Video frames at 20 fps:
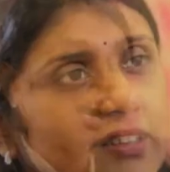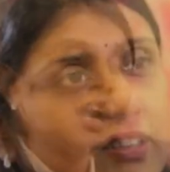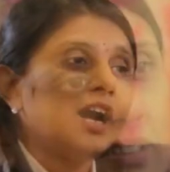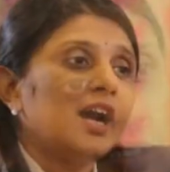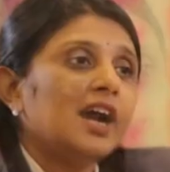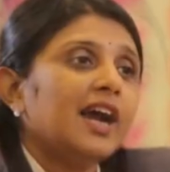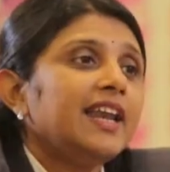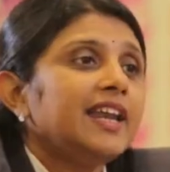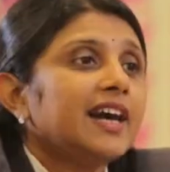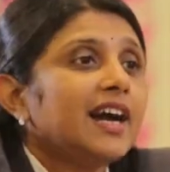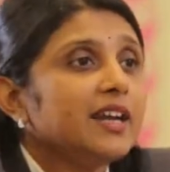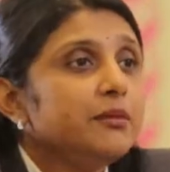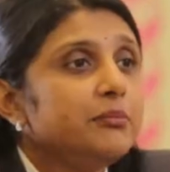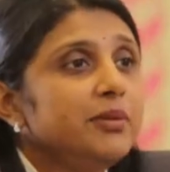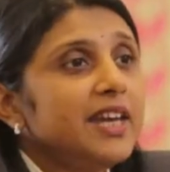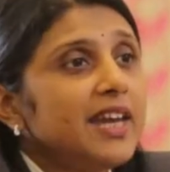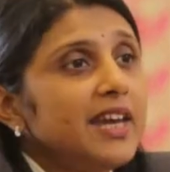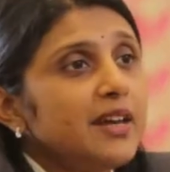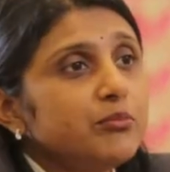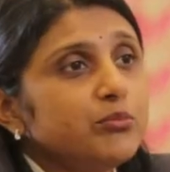At
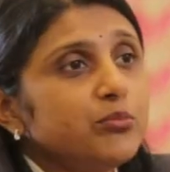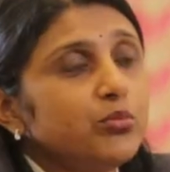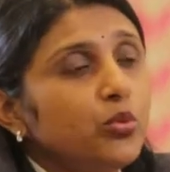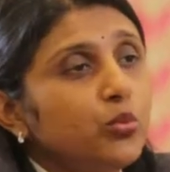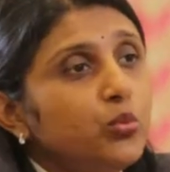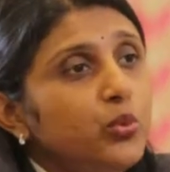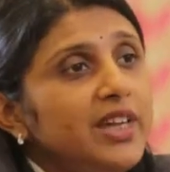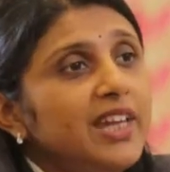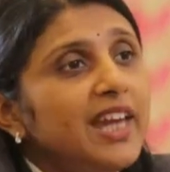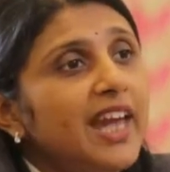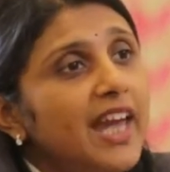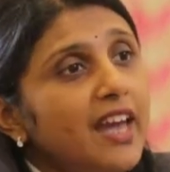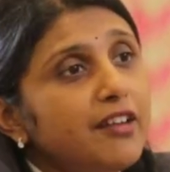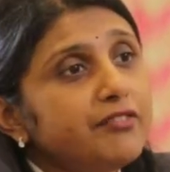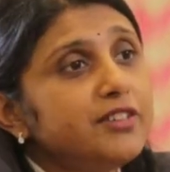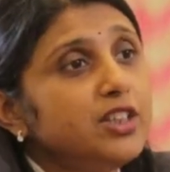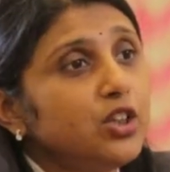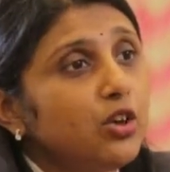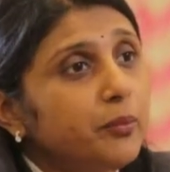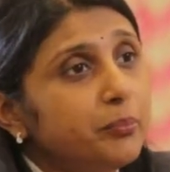IBM, we
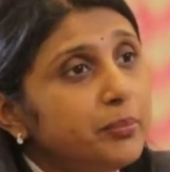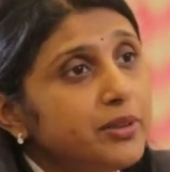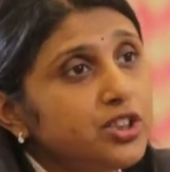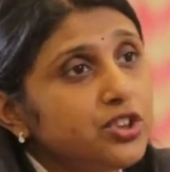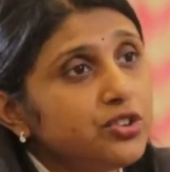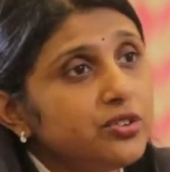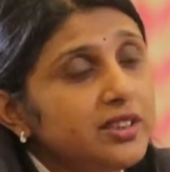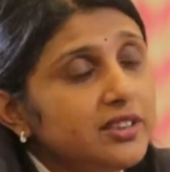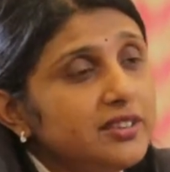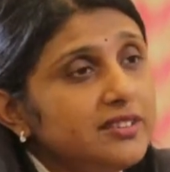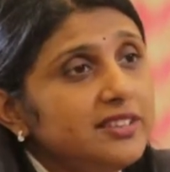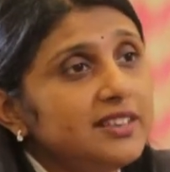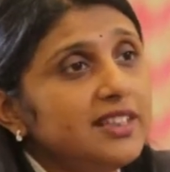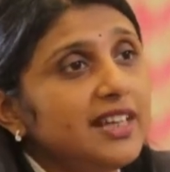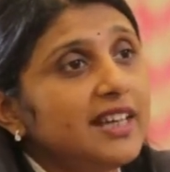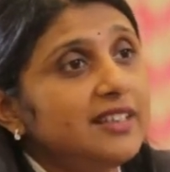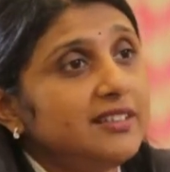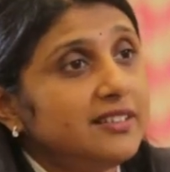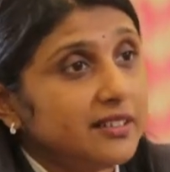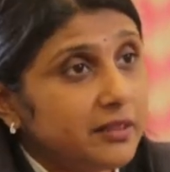have the opportunity
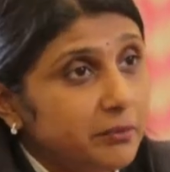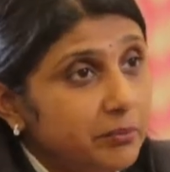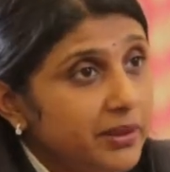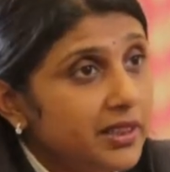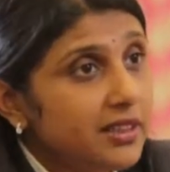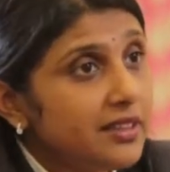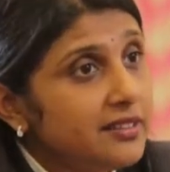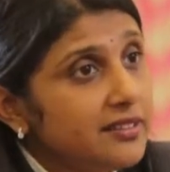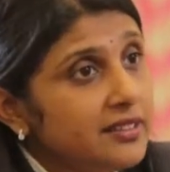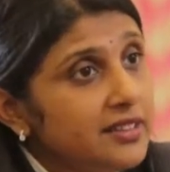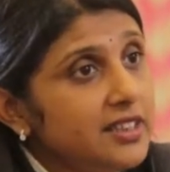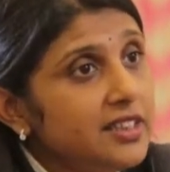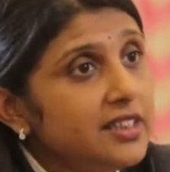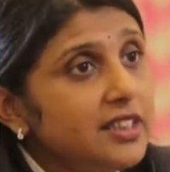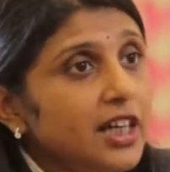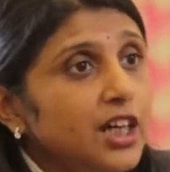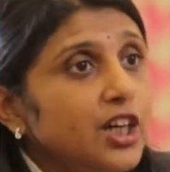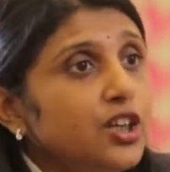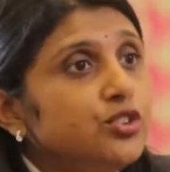and the ability